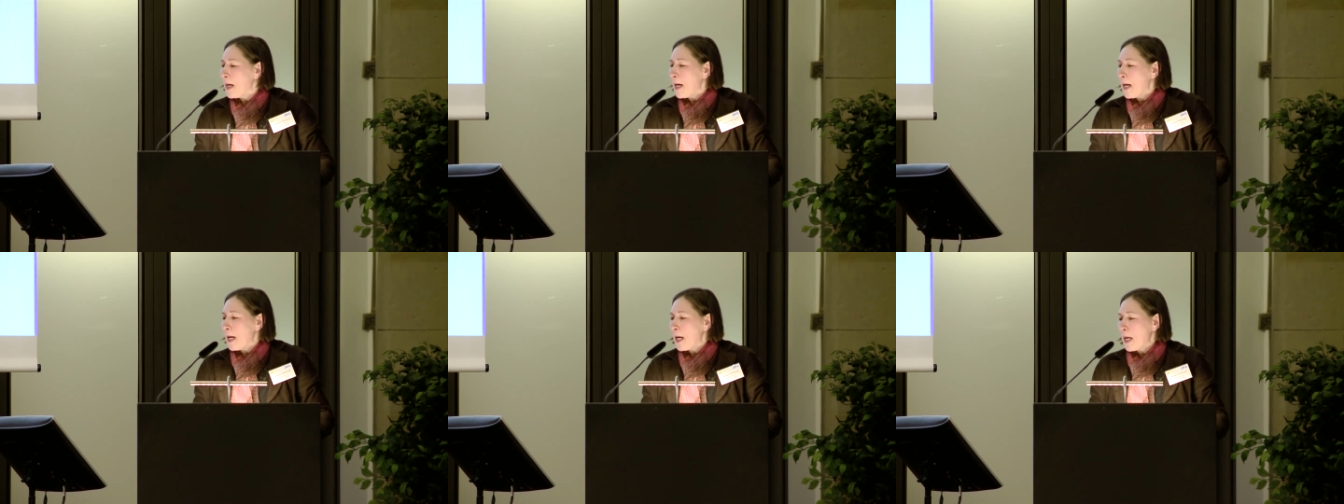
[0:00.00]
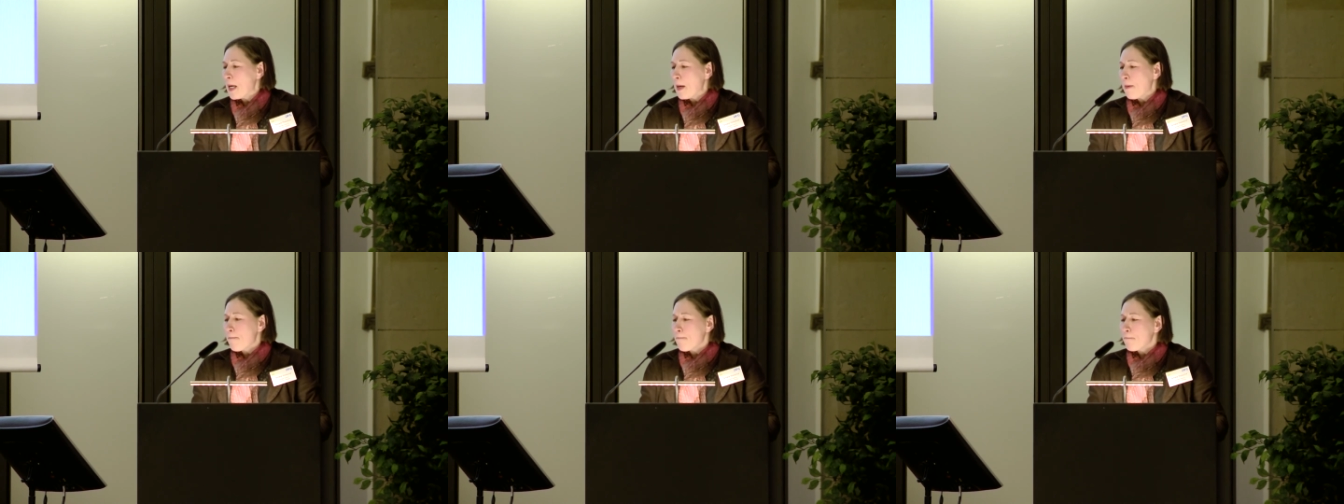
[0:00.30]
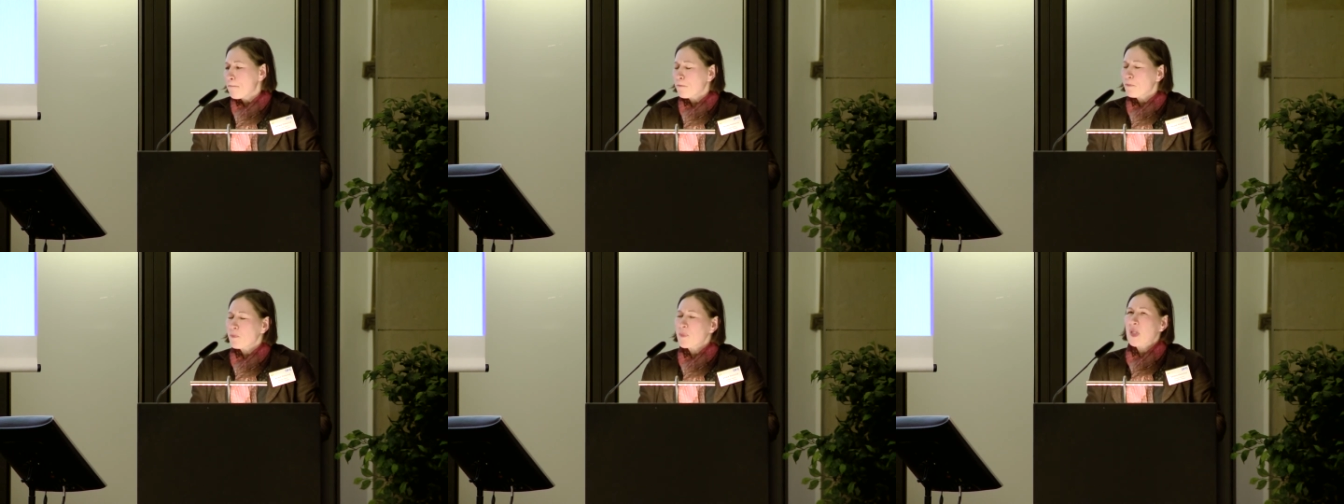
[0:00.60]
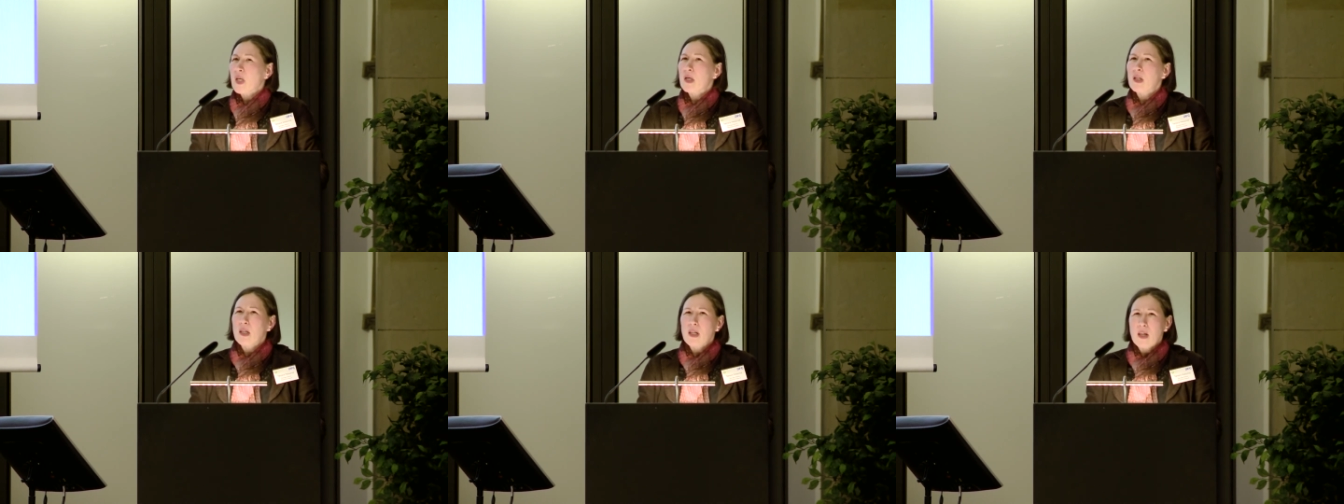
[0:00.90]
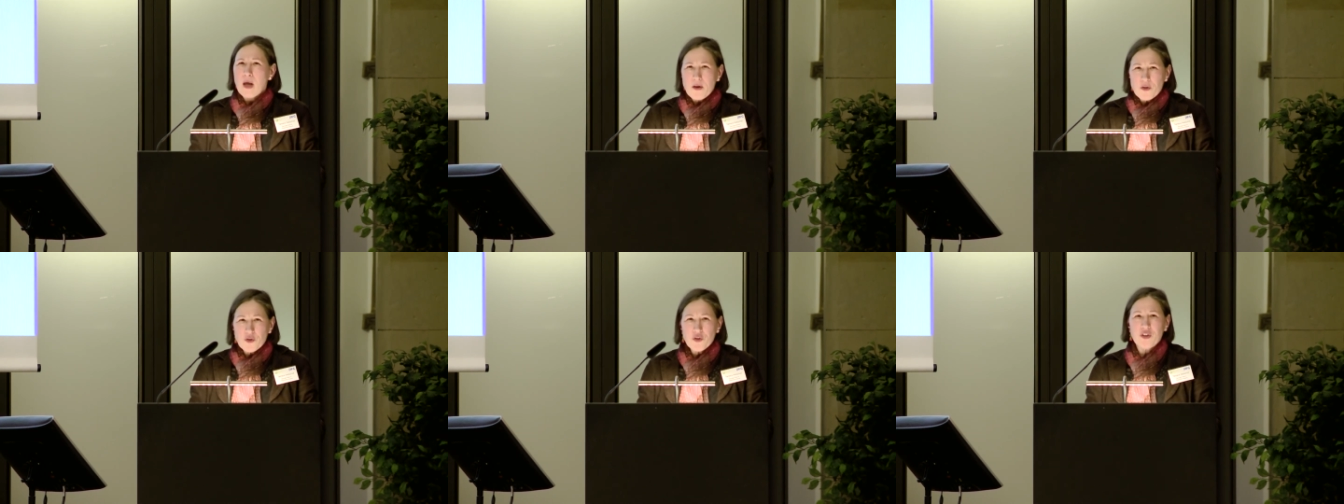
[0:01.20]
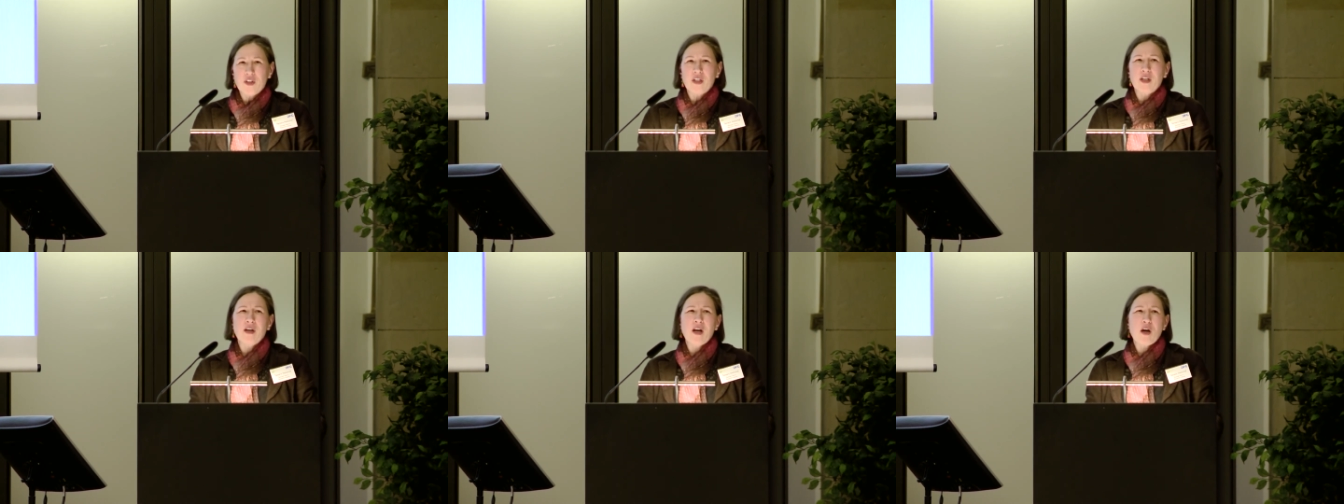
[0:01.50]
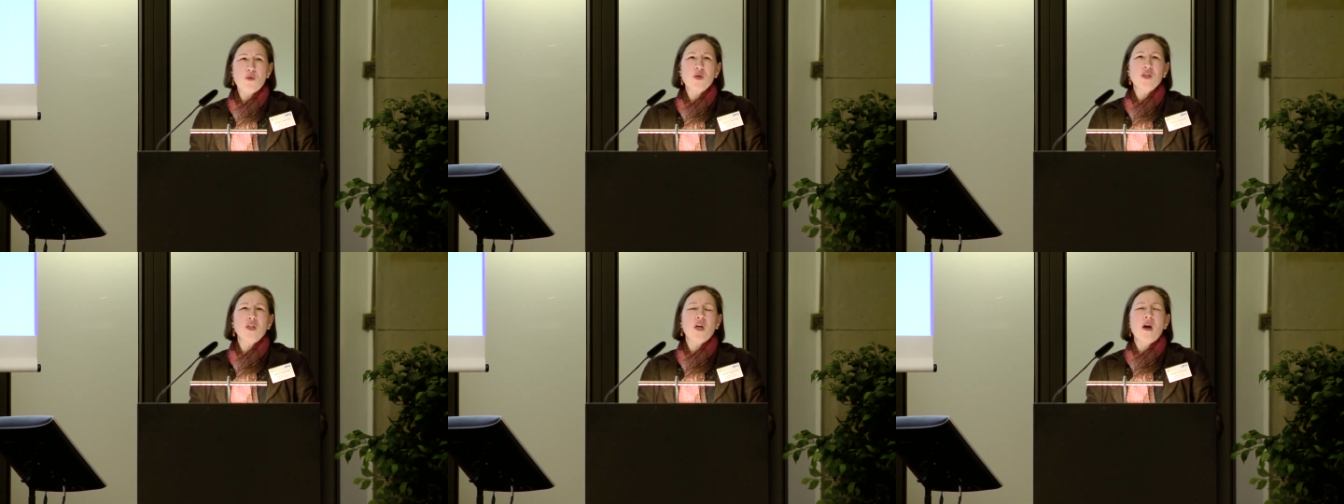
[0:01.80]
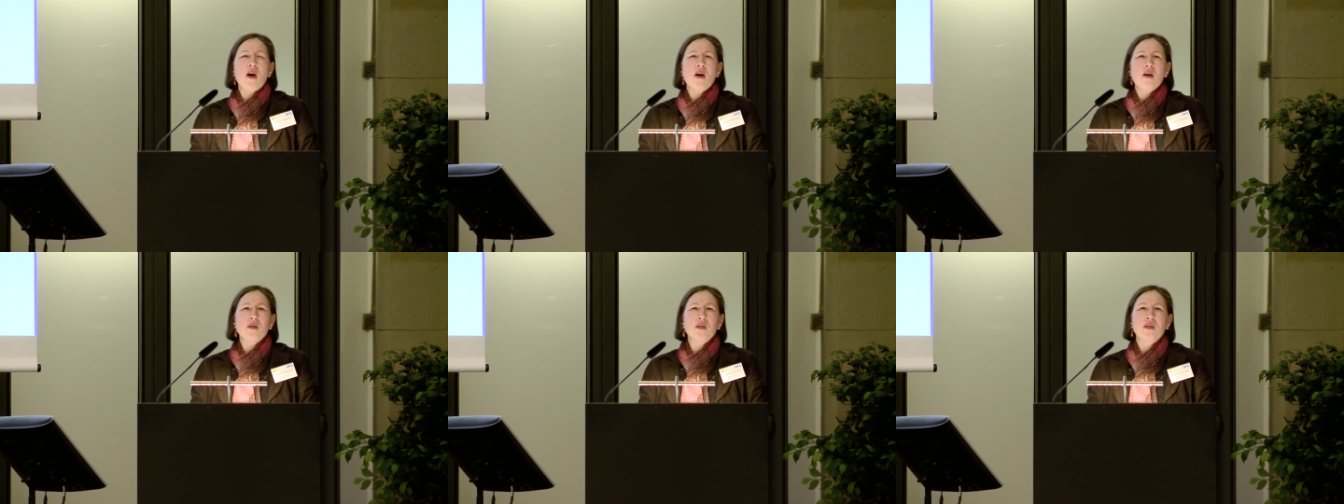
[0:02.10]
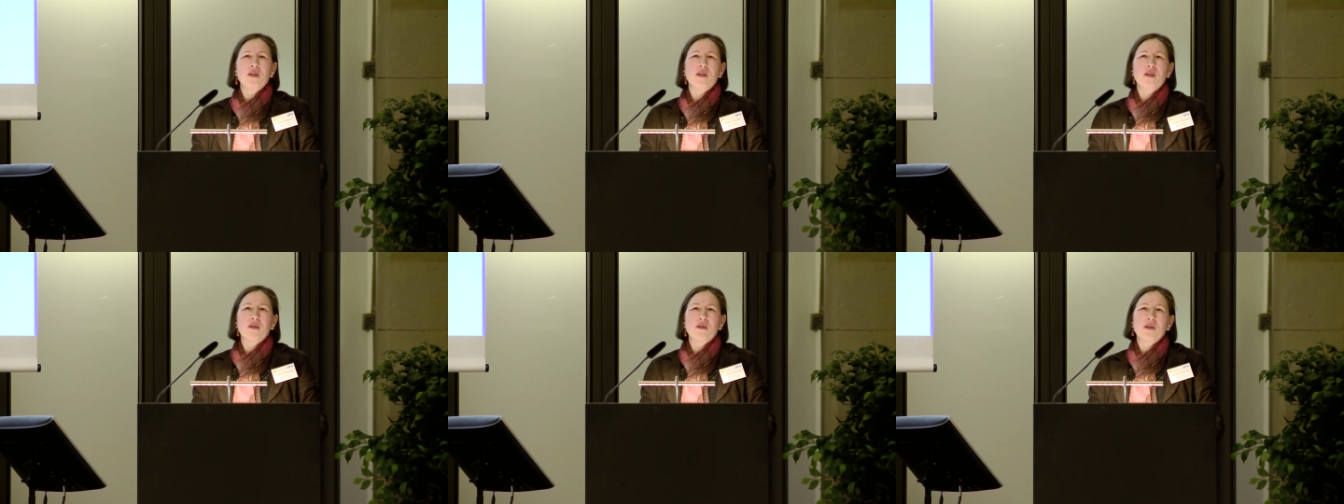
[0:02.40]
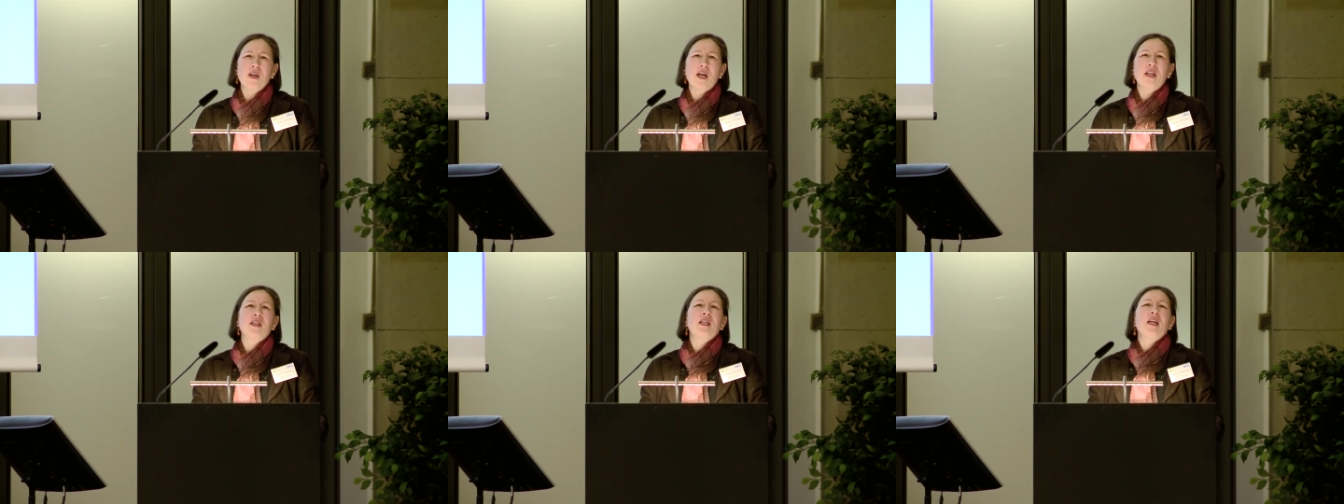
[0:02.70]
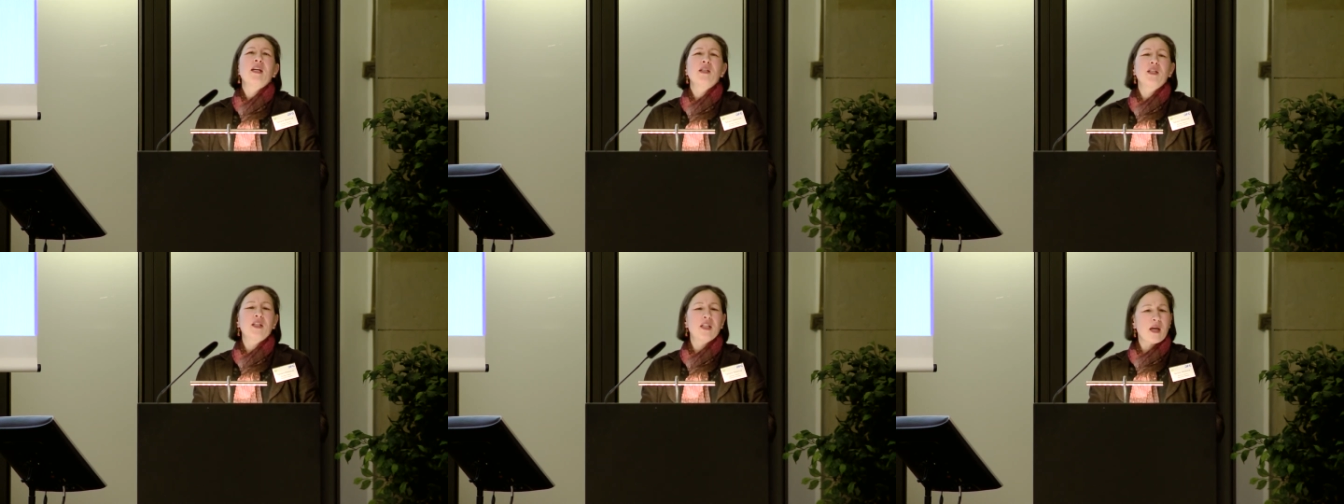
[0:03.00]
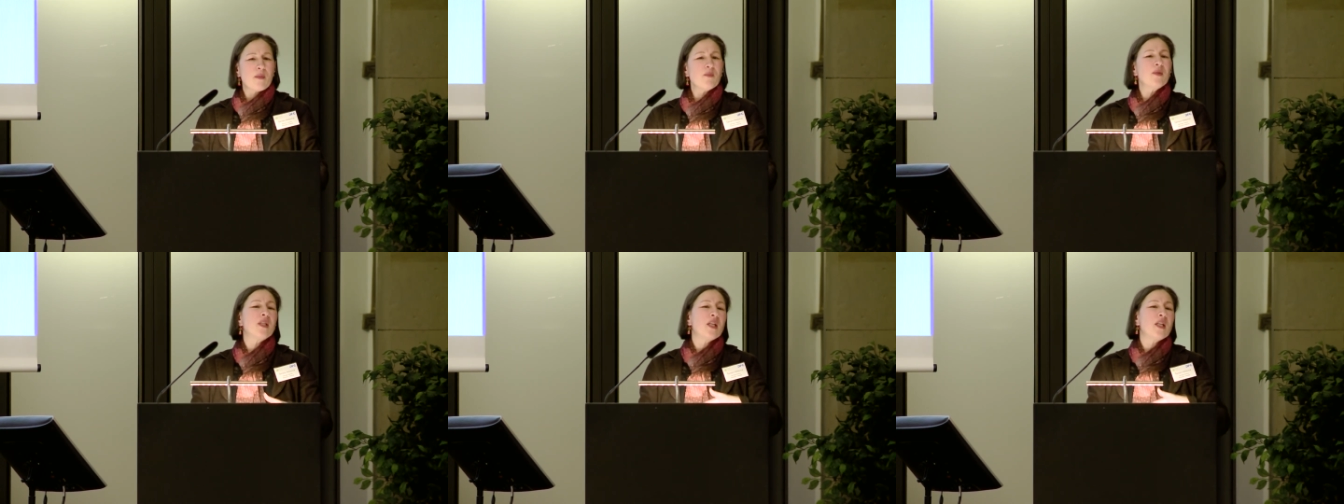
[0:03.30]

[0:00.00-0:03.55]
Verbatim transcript: Um, last year I was asked at the STM,